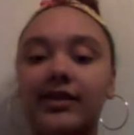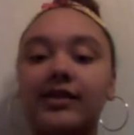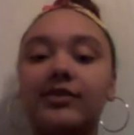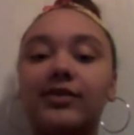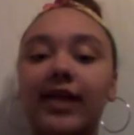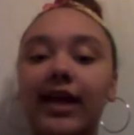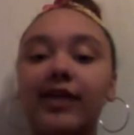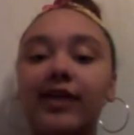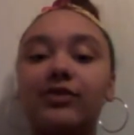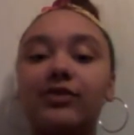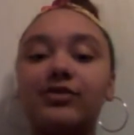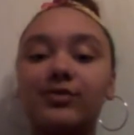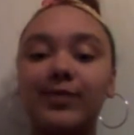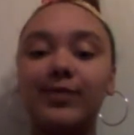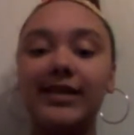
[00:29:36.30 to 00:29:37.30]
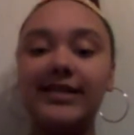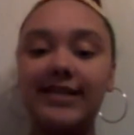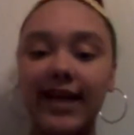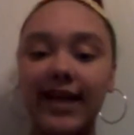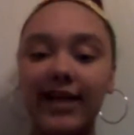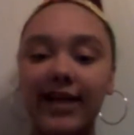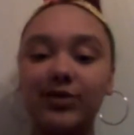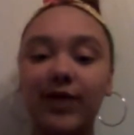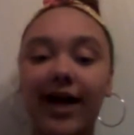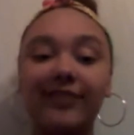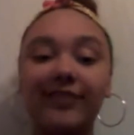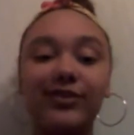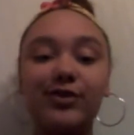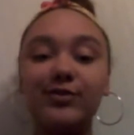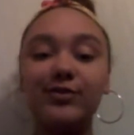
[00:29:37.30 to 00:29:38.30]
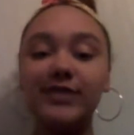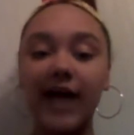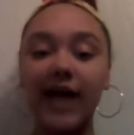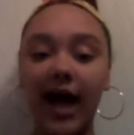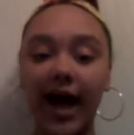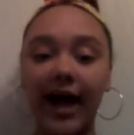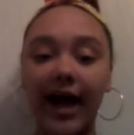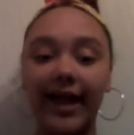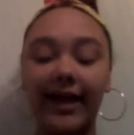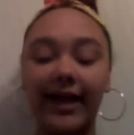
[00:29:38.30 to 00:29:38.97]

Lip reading: You can't use me said. You have to use I.